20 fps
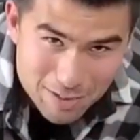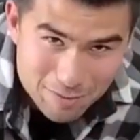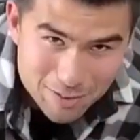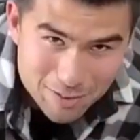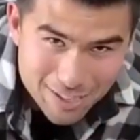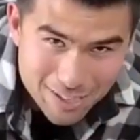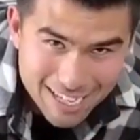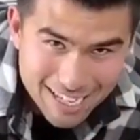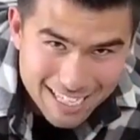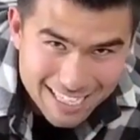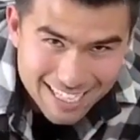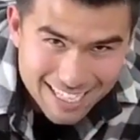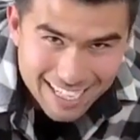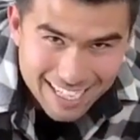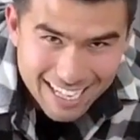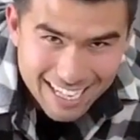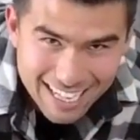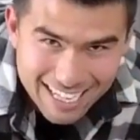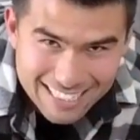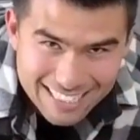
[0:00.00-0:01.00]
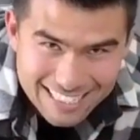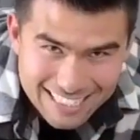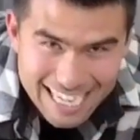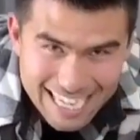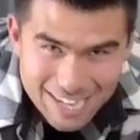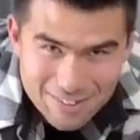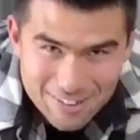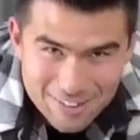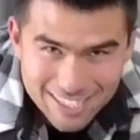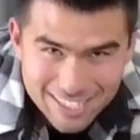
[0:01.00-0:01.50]
of you guys, did
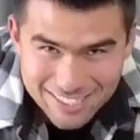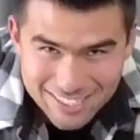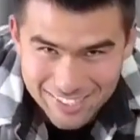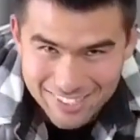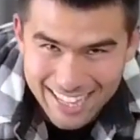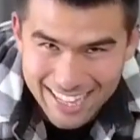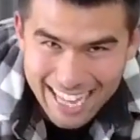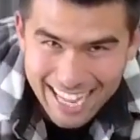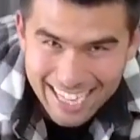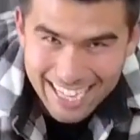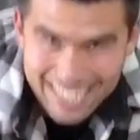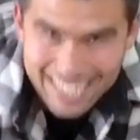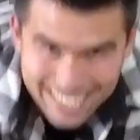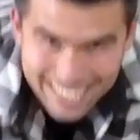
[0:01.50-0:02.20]
anyone do that?